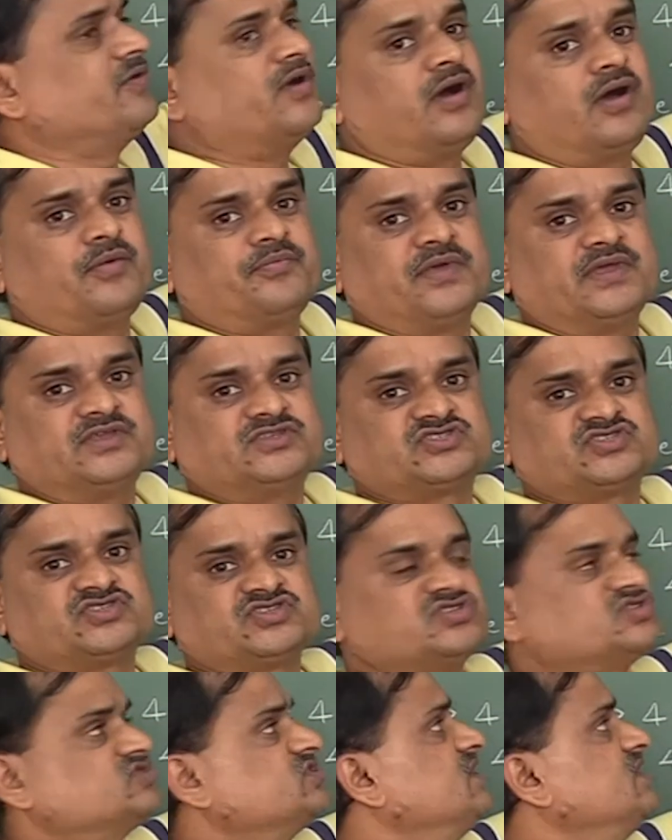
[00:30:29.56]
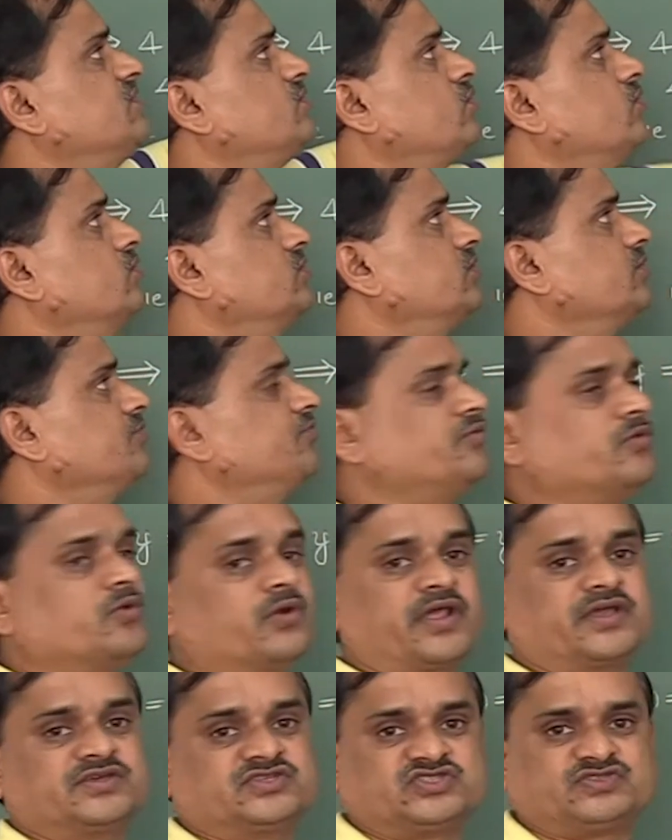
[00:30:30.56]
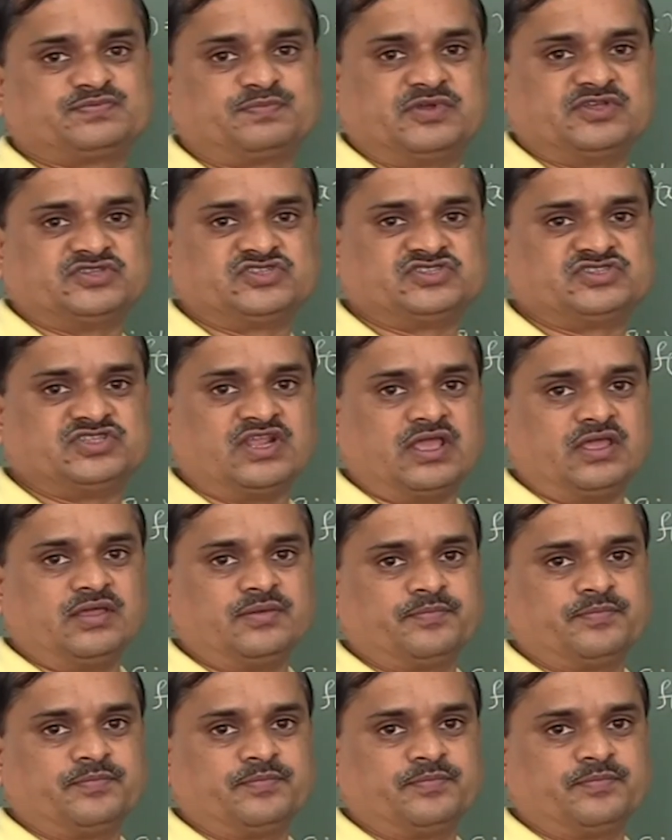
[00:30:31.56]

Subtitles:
of x is equal to 4x plus 3,